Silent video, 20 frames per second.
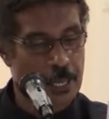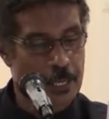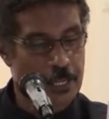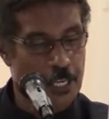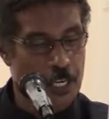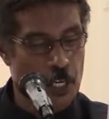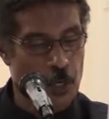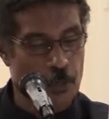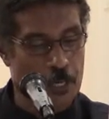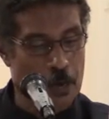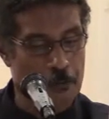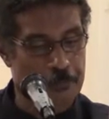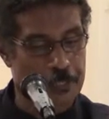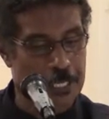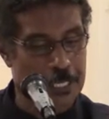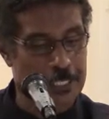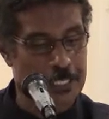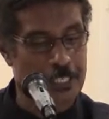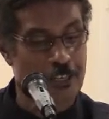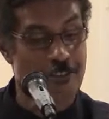The New
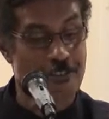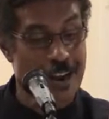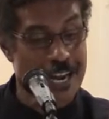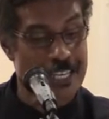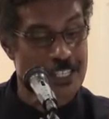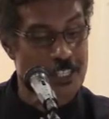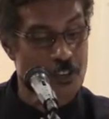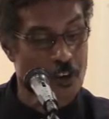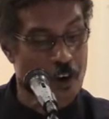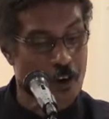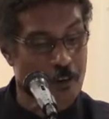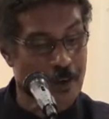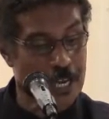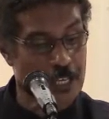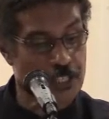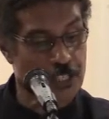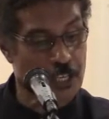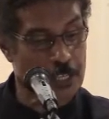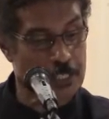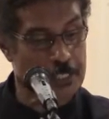Covenant, Christ or
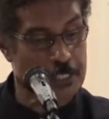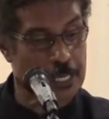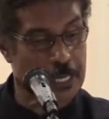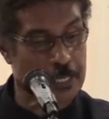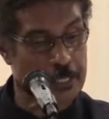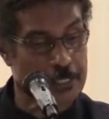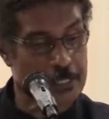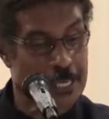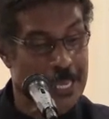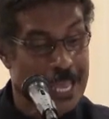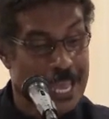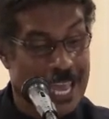righteousness.